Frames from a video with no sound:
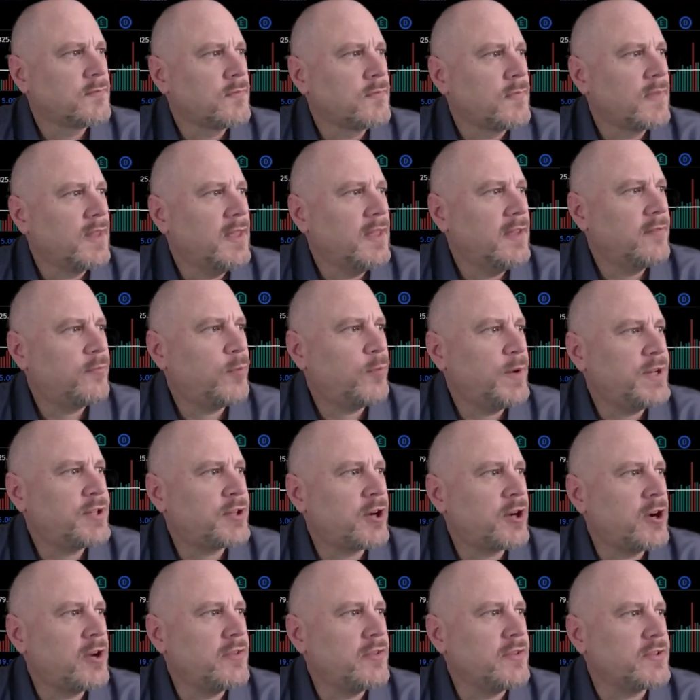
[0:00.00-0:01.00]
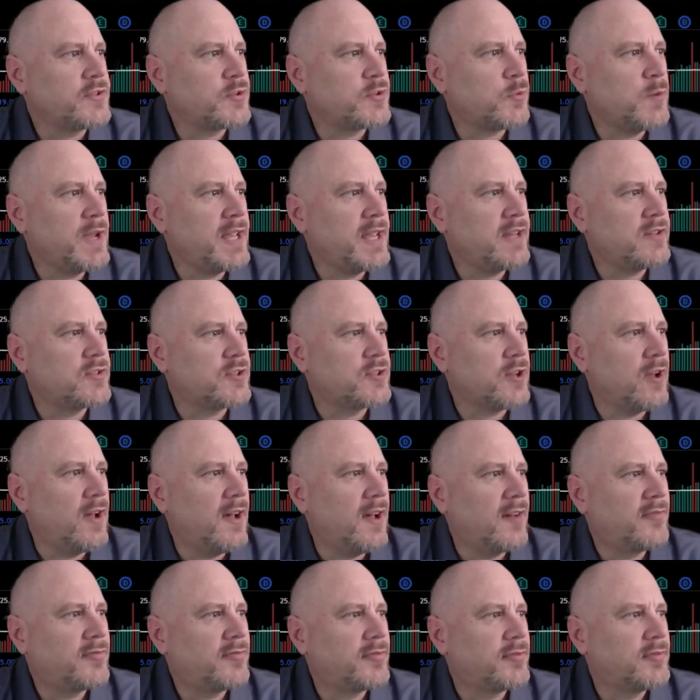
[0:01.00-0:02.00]
If we turn the swings
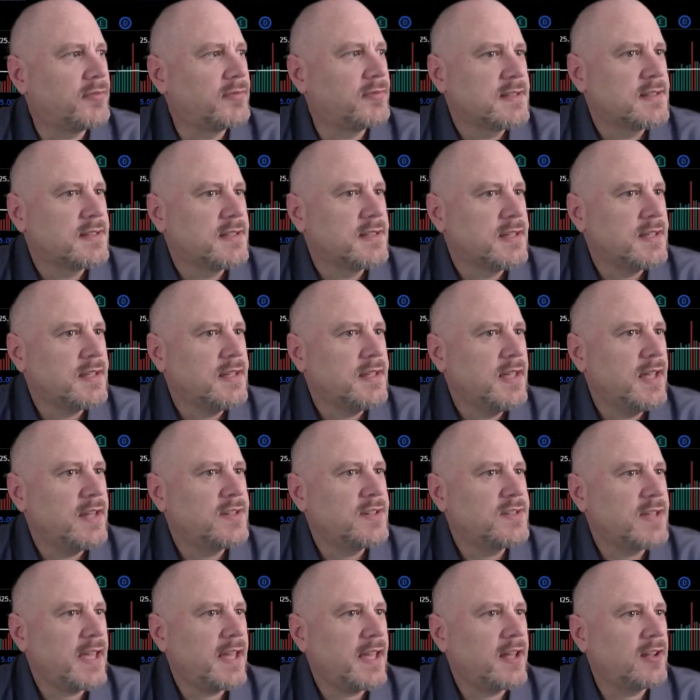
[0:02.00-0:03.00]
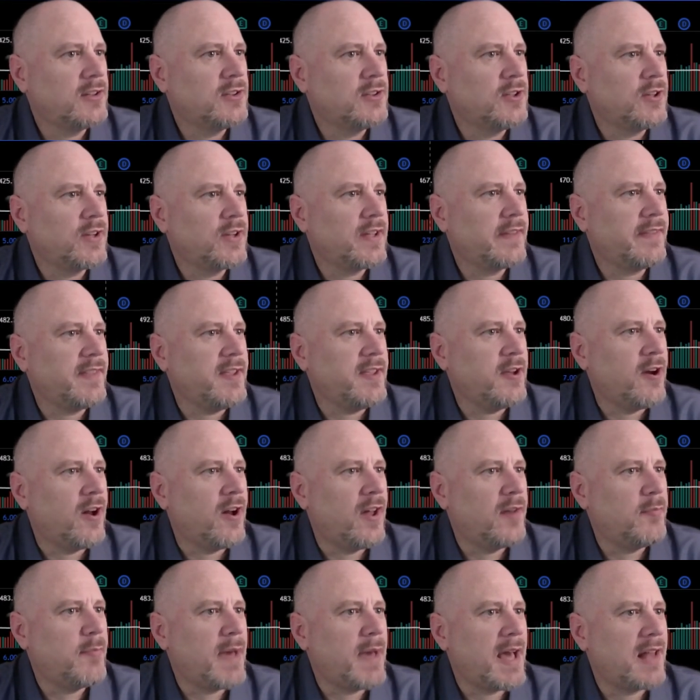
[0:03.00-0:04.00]
off and take a look at the
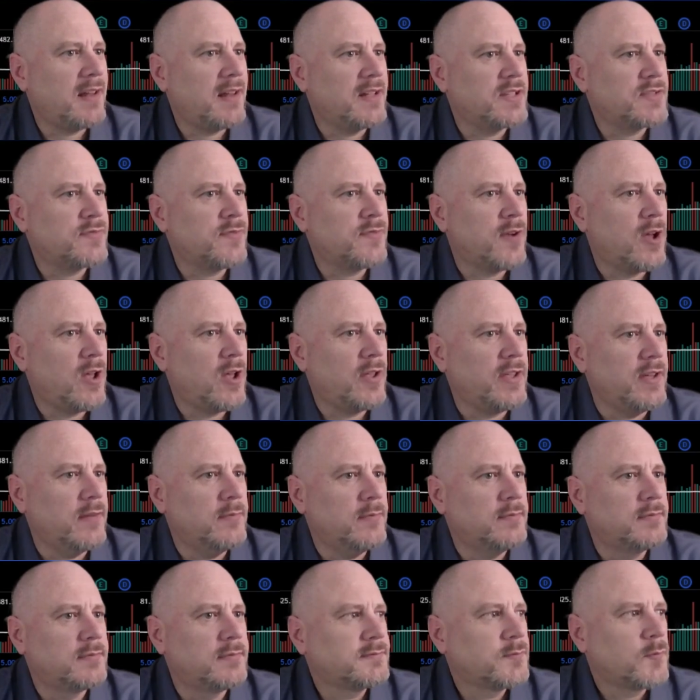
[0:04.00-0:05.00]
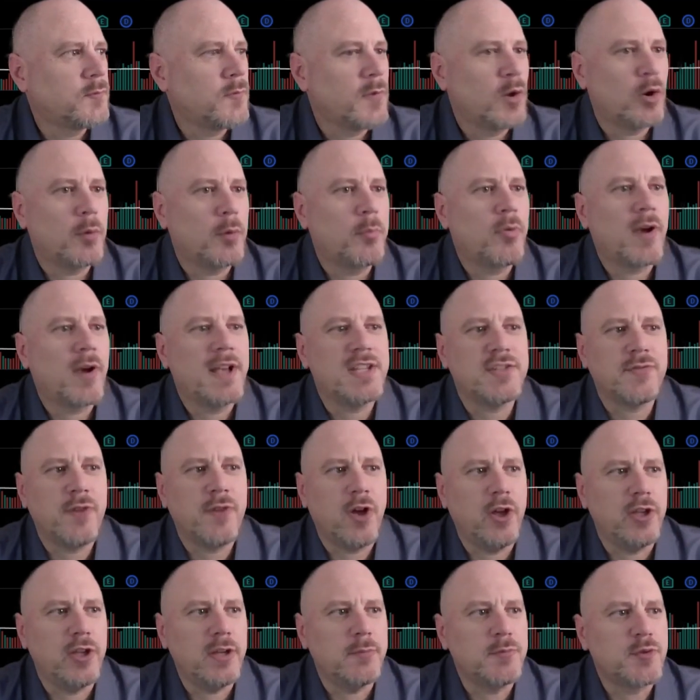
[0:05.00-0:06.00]
on-balance volume, or price
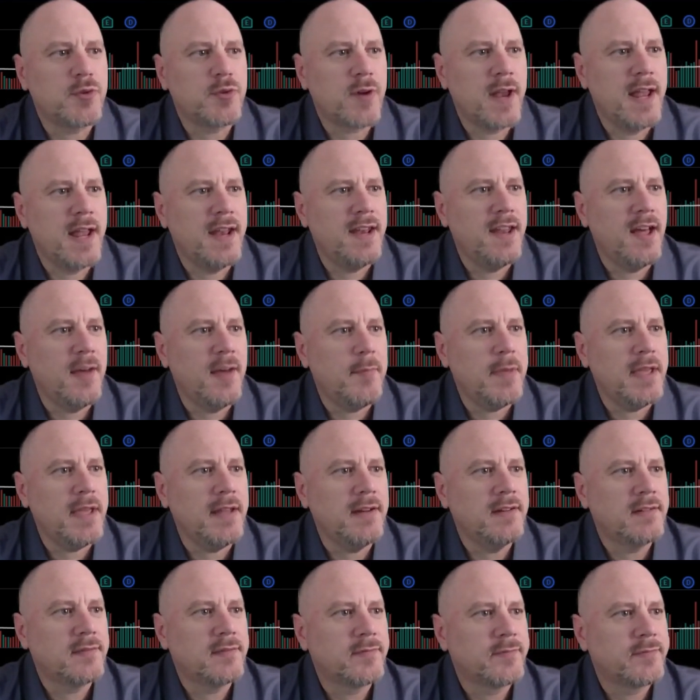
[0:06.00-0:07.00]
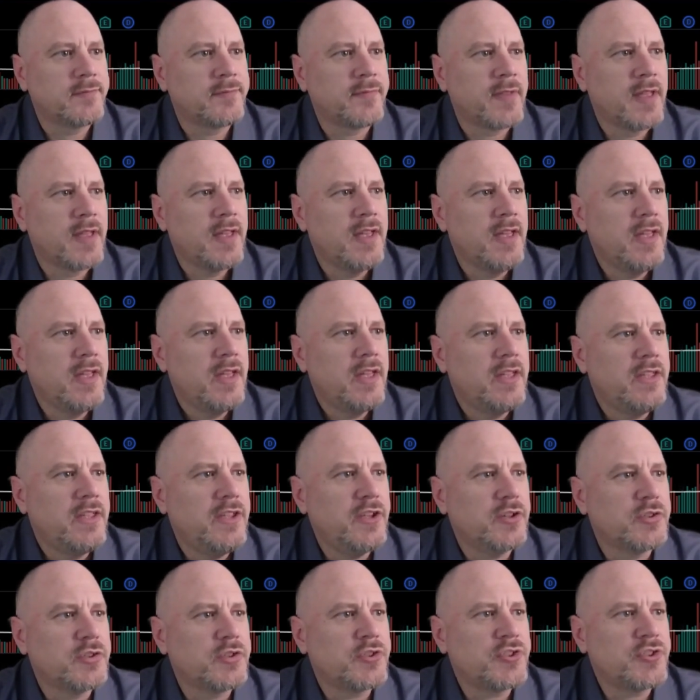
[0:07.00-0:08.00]
volume trend, I mean,
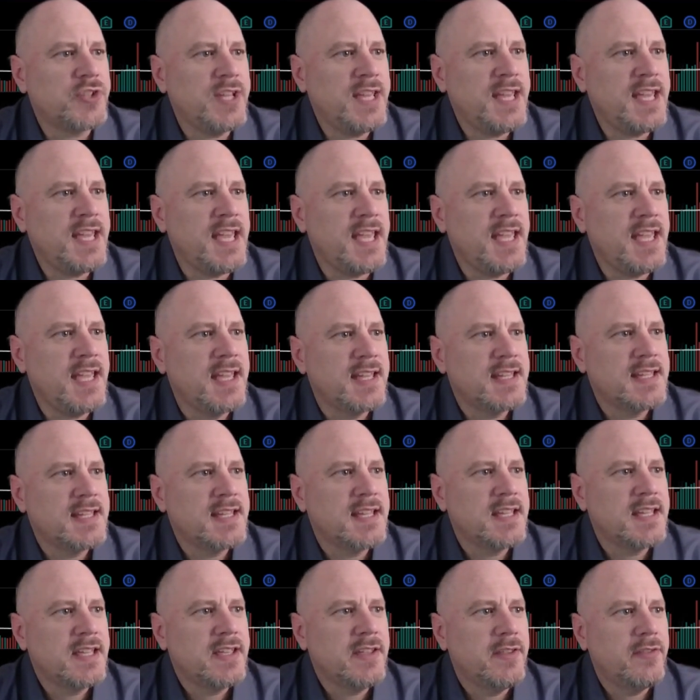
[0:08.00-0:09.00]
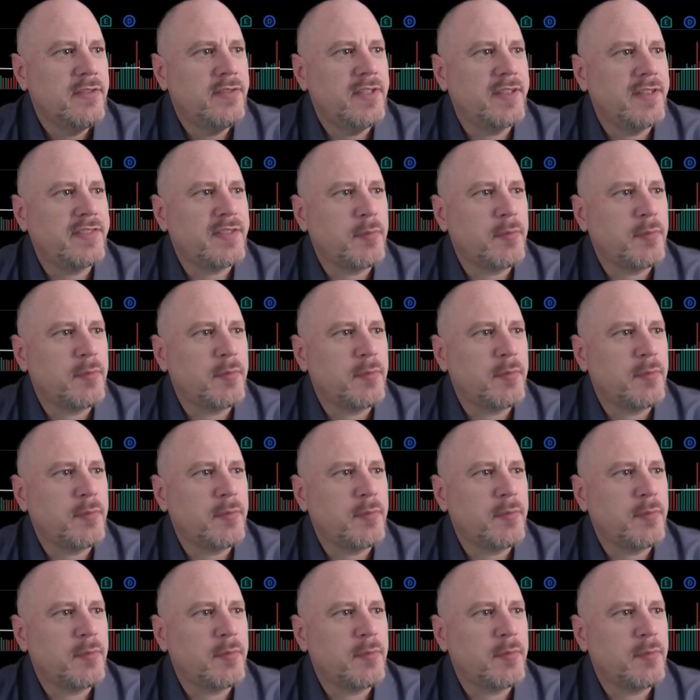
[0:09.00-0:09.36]
you'll see that